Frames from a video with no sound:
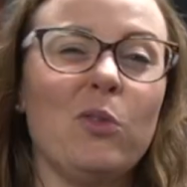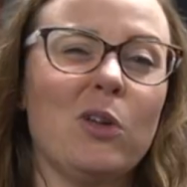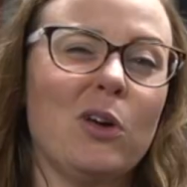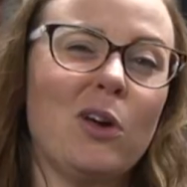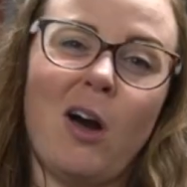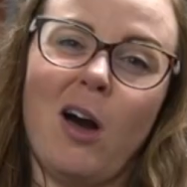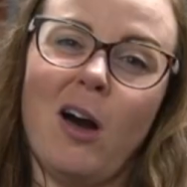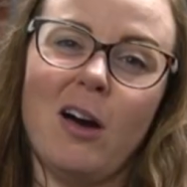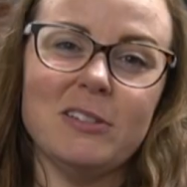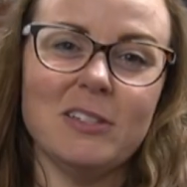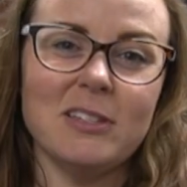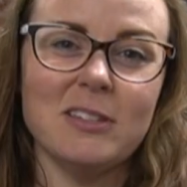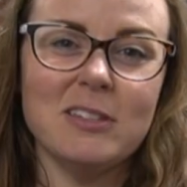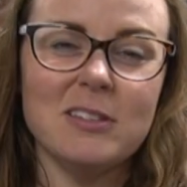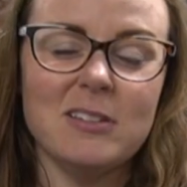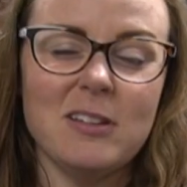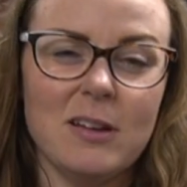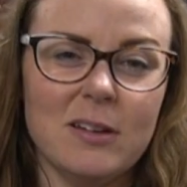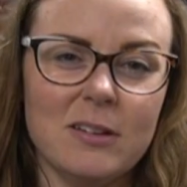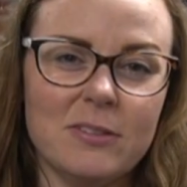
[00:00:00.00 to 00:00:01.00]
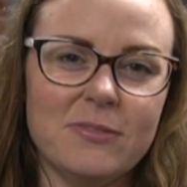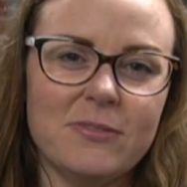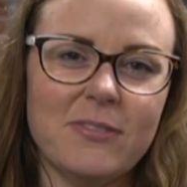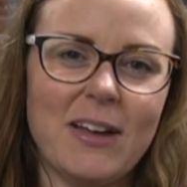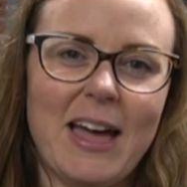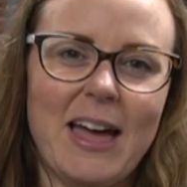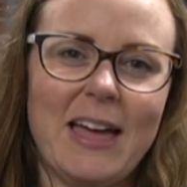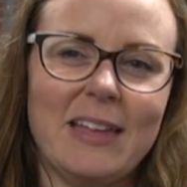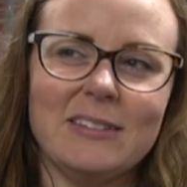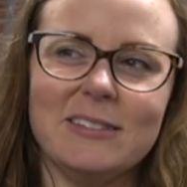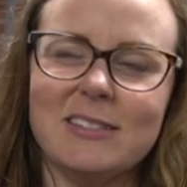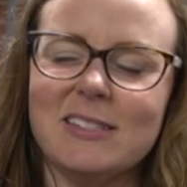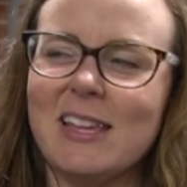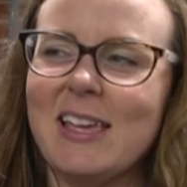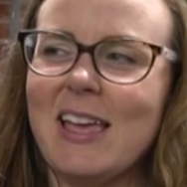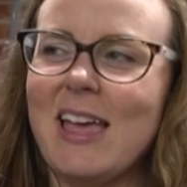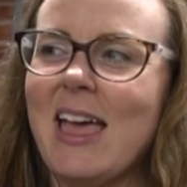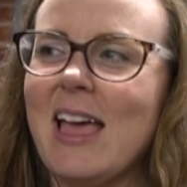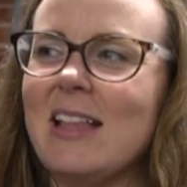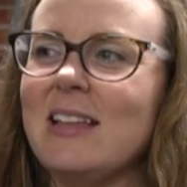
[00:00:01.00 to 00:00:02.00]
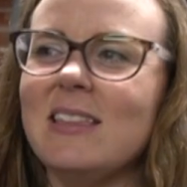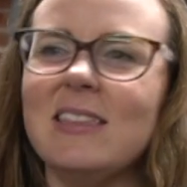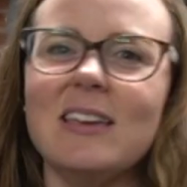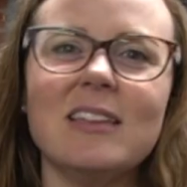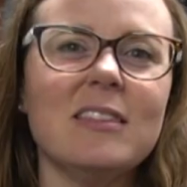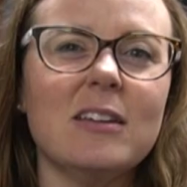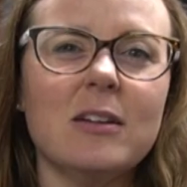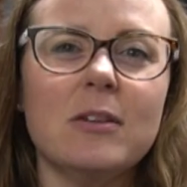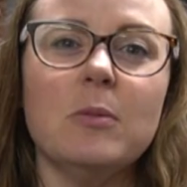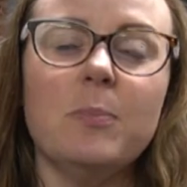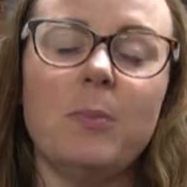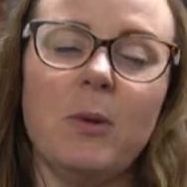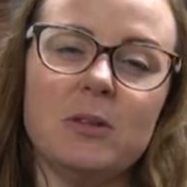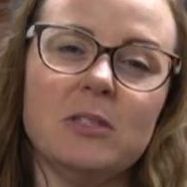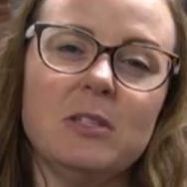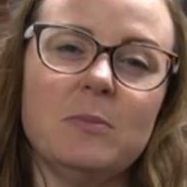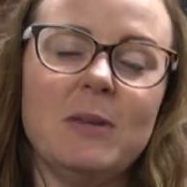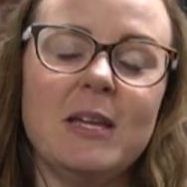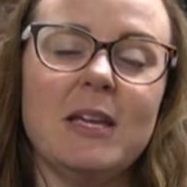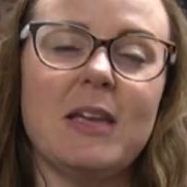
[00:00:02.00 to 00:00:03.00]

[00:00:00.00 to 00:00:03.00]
the garden stuff and anything that could possibly